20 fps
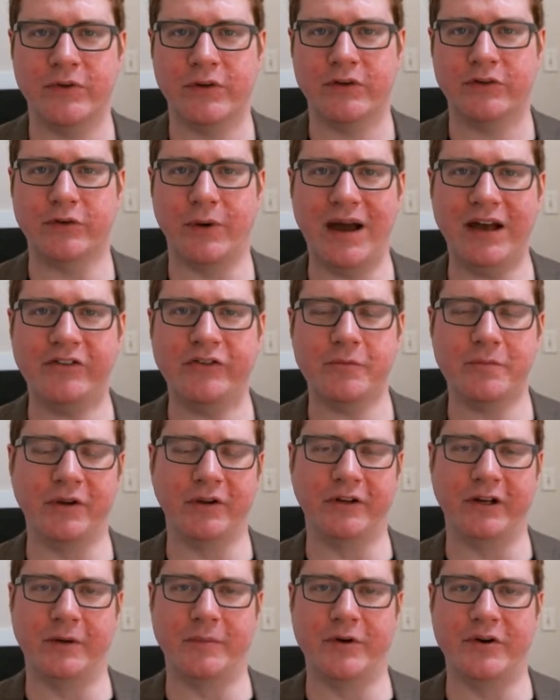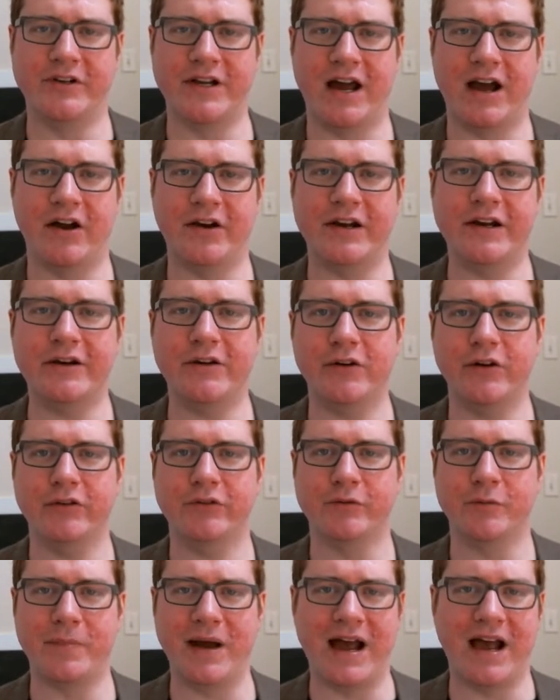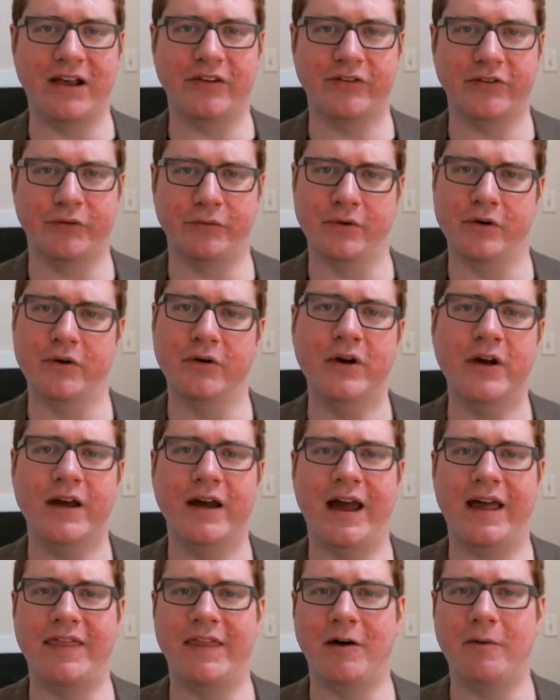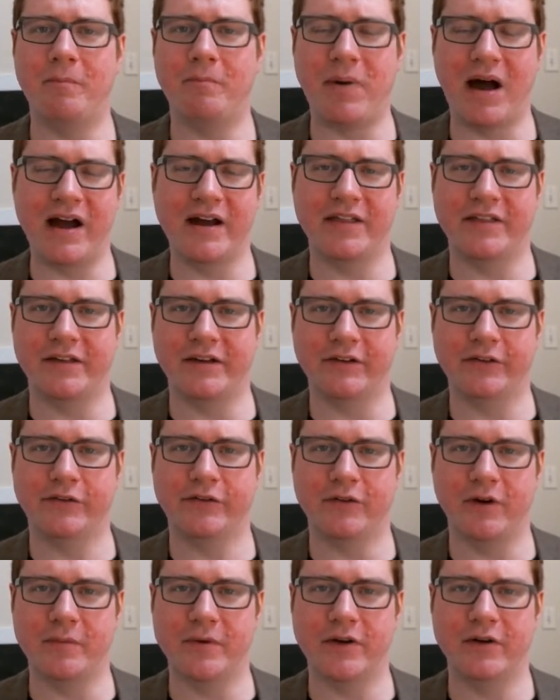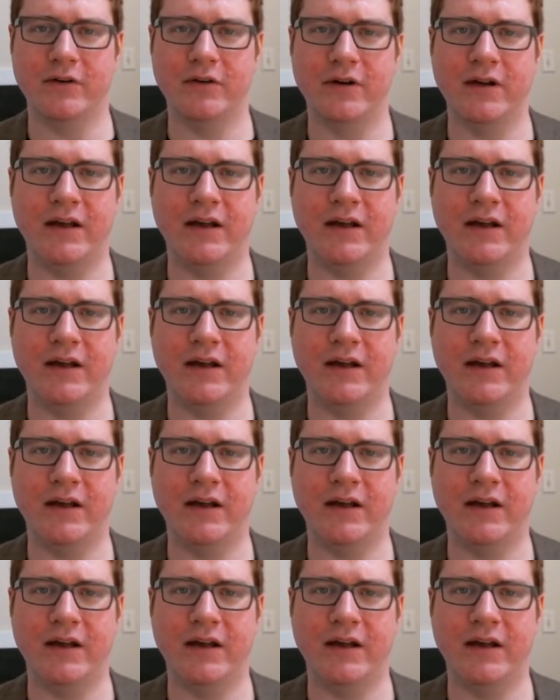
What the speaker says: So as you're building up your town, heroes will pass through and they'll buy things from you.